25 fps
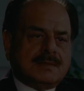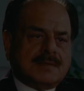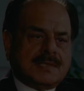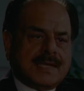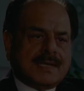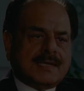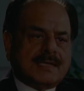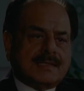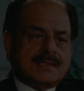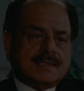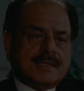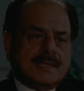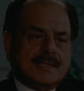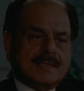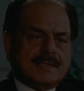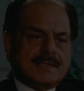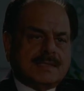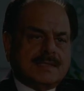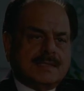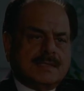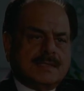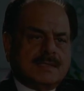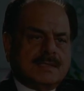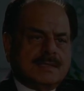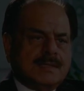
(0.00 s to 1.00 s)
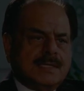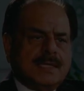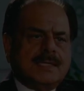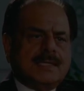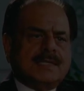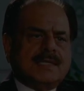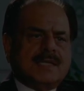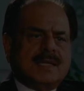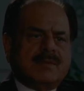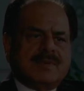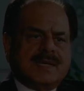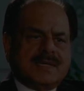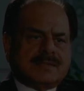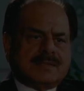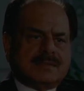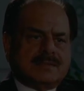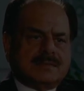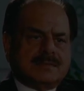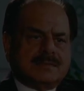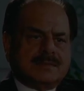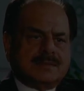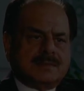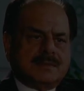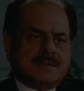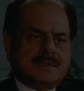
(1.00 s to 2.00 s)
terrorist list. They did their best.
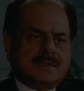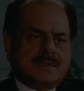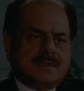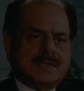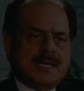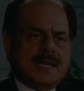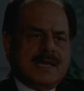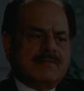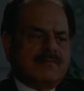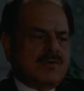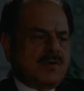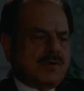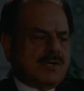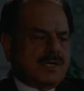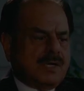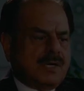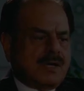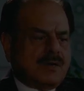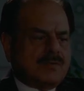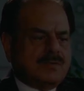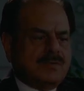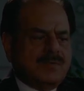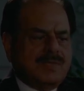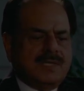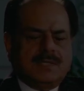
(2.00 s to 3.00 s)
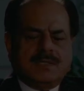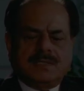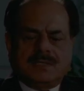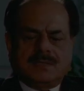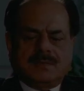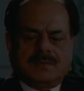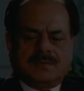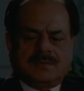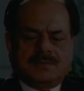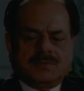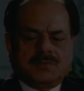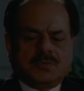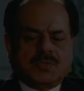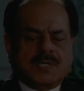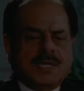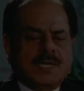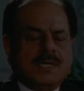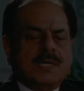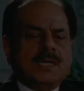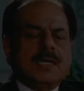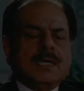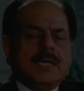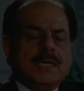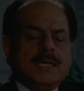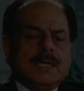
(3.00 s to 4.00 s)
They have not allowed me. The
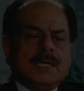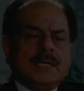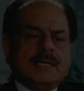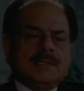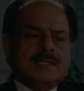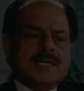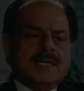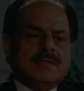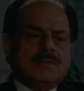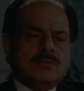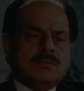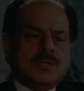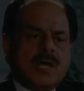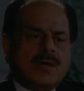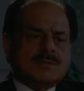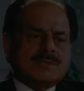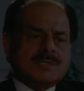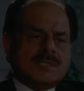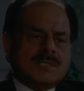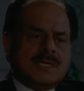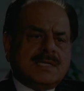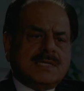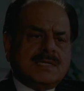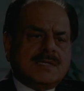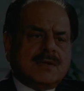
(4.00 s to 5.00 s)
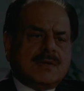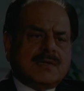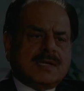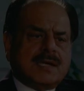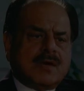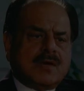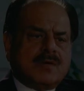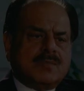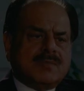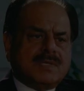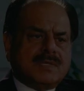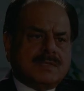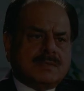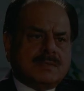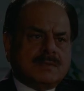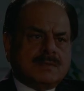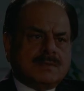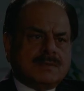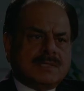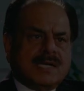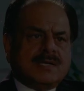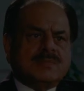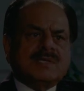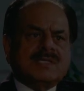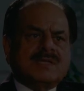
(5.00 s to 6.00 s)
UK, in year 2000, they did not allow me.
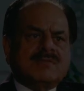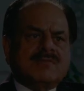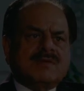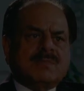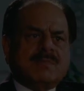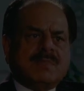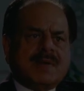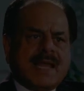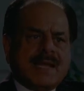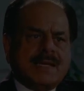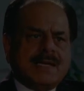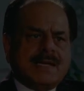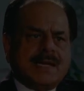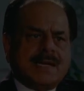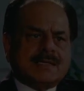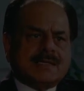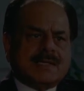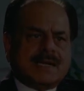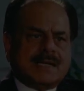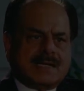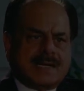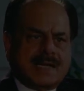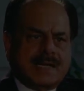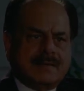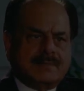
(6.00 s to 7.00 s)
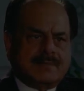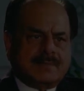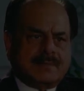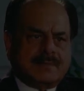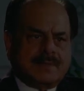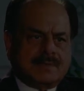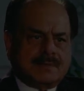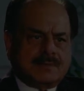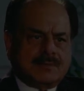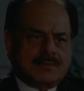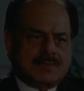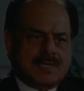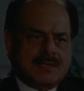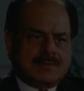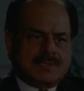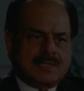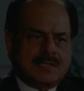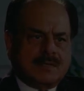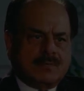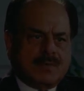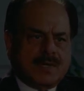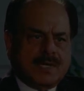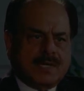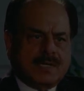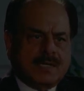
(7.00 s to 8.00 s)
That means they were planning at that time,
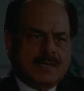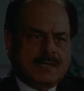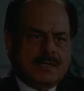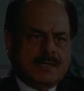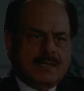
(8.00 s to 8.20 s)
2001.